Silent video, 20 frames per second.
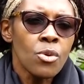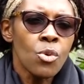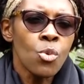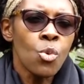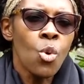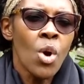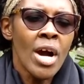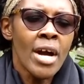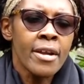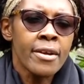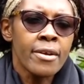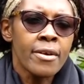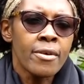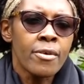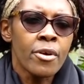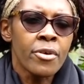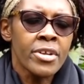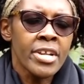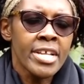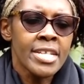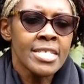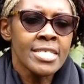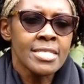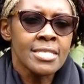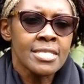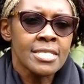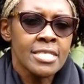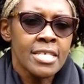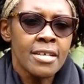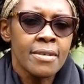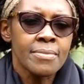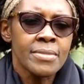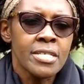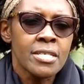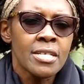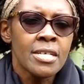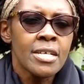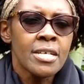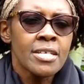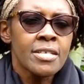already saved.
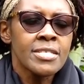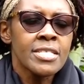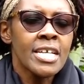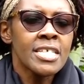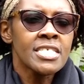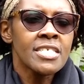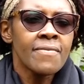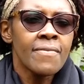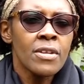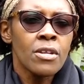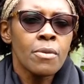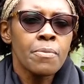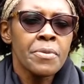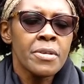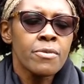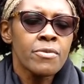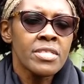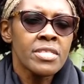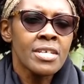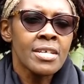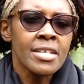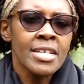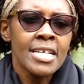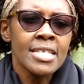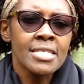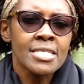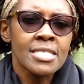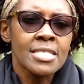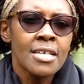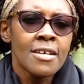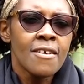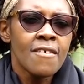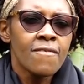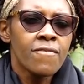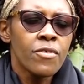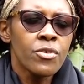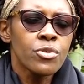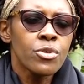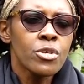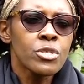They are developing with Christ.
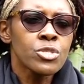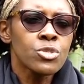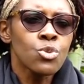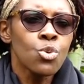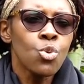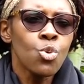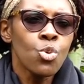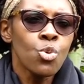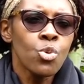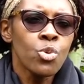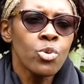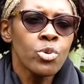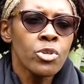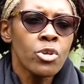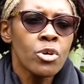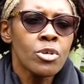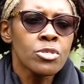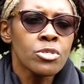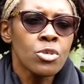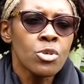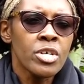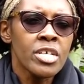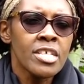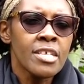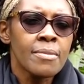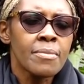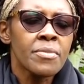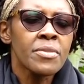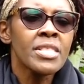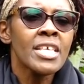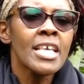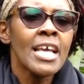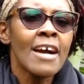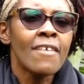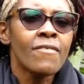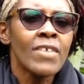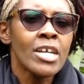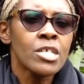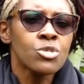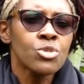For those who don't know him, they
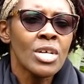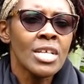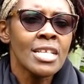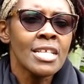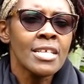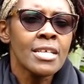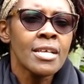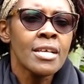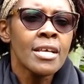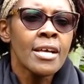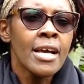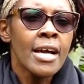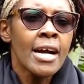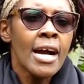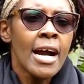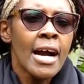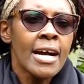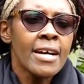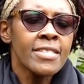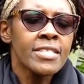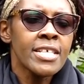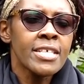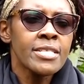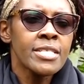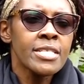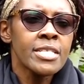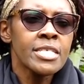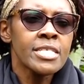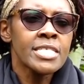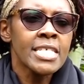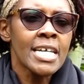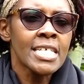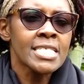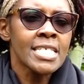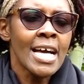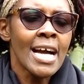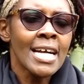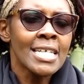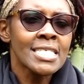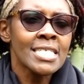have actually, it has
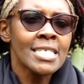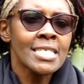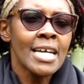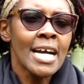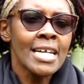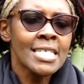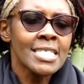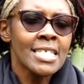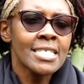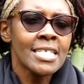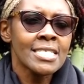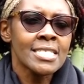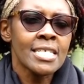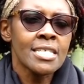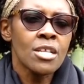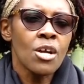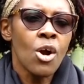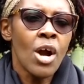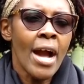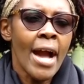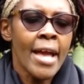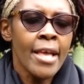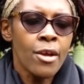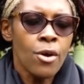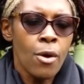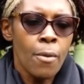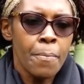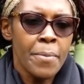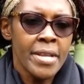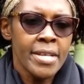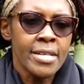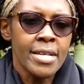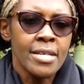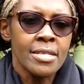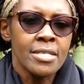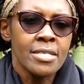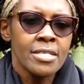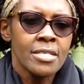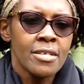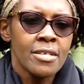acted as an eye-opener